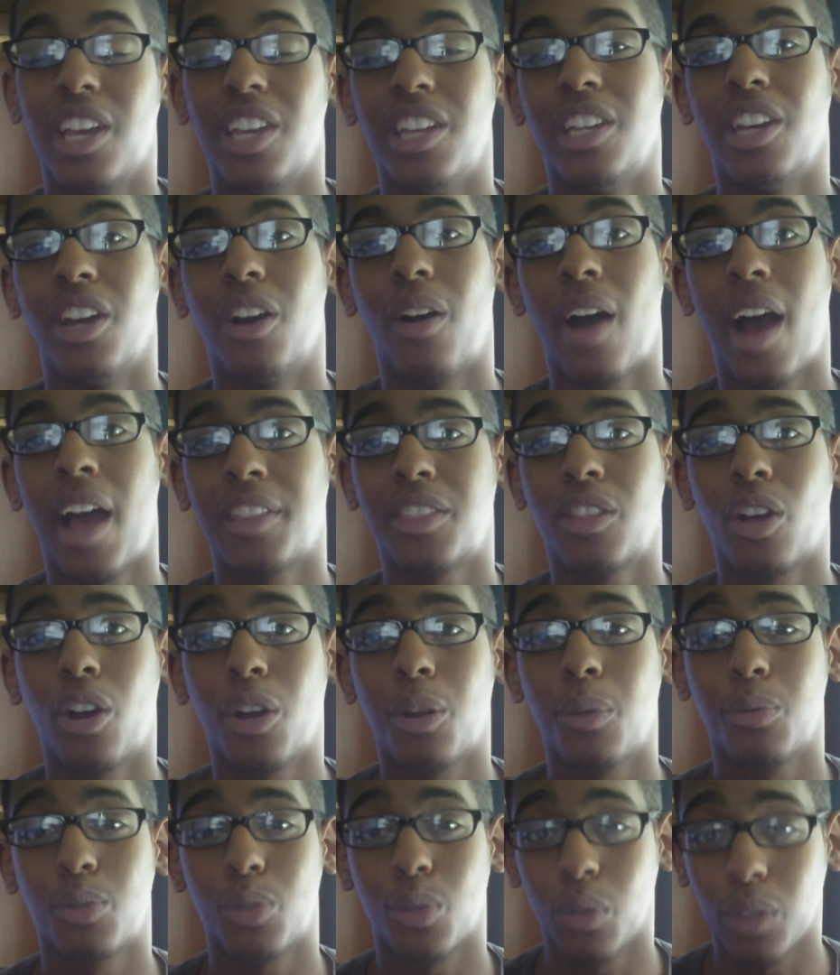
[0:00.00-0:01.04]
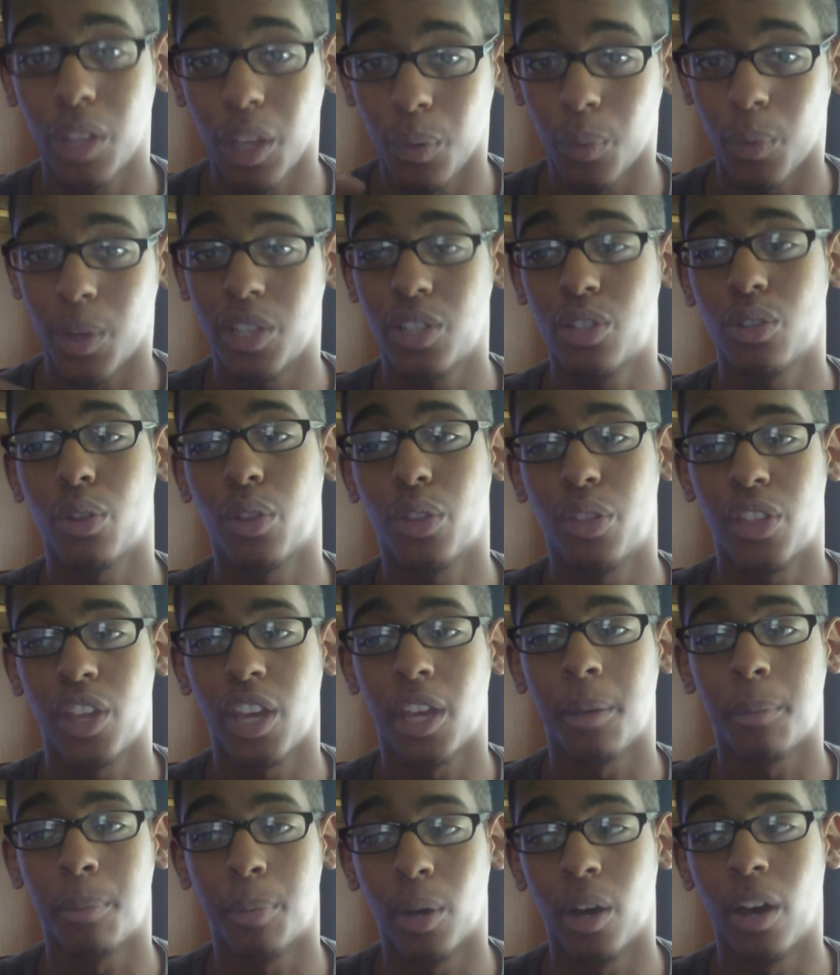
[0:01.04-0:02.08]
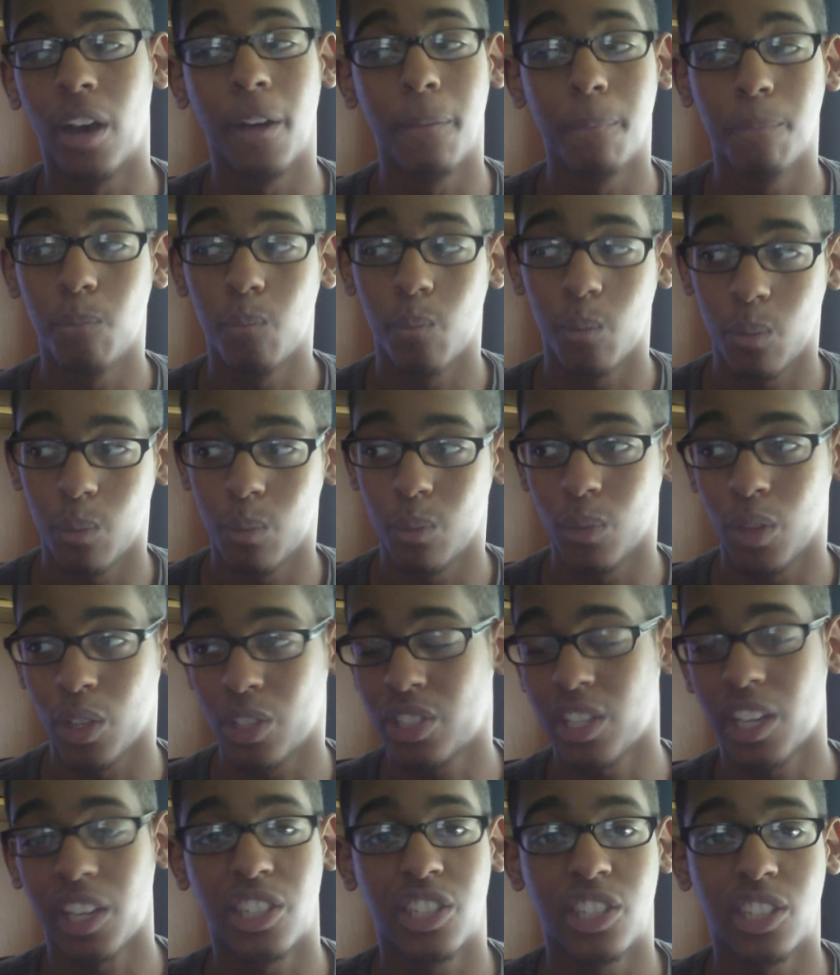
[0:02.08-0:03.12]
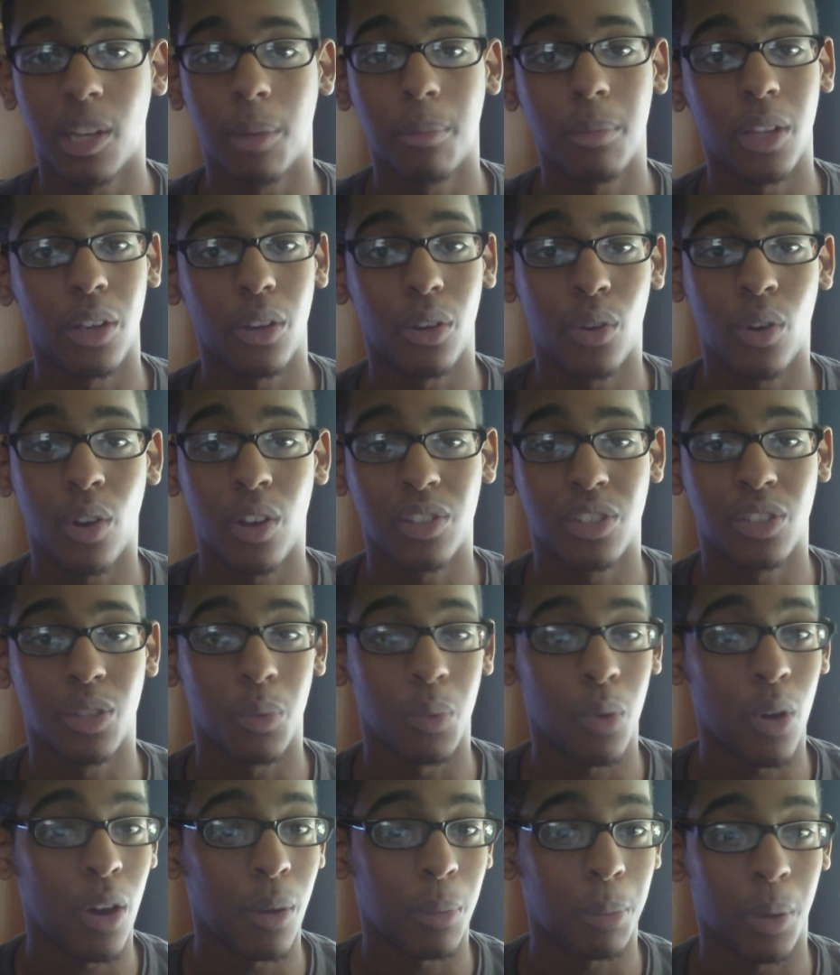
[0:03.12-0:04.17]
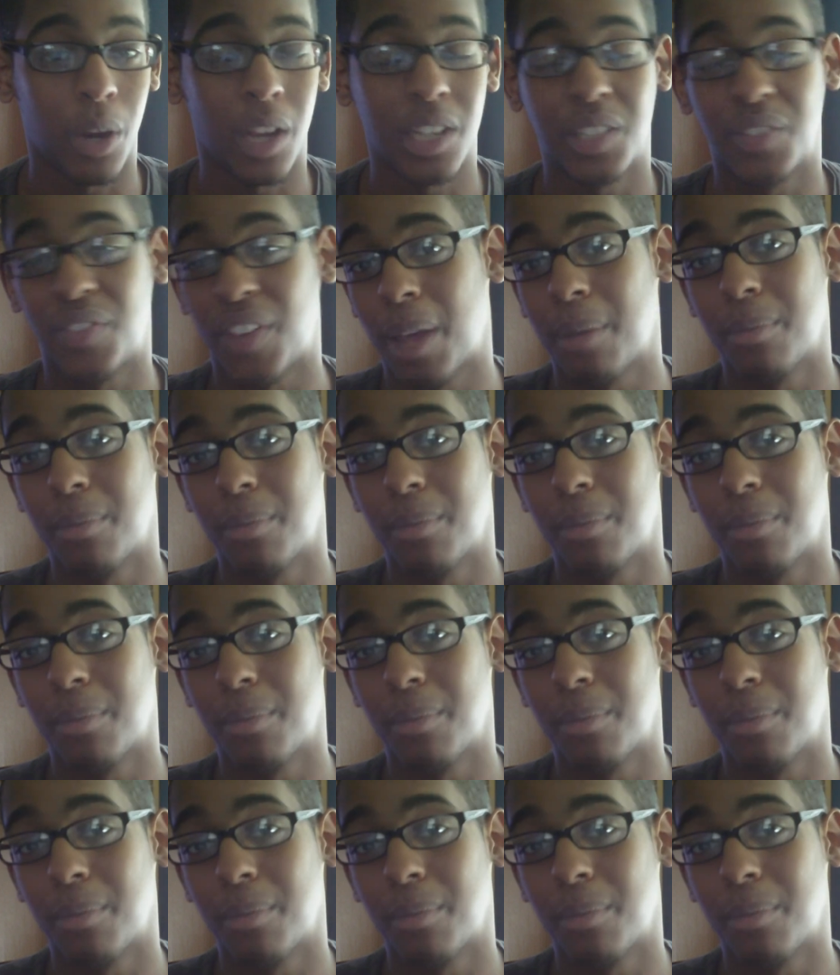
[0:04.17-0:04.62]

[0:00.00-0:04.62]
You know, I thought it was only a regional thing, but looks like stumbling across the wrong branch of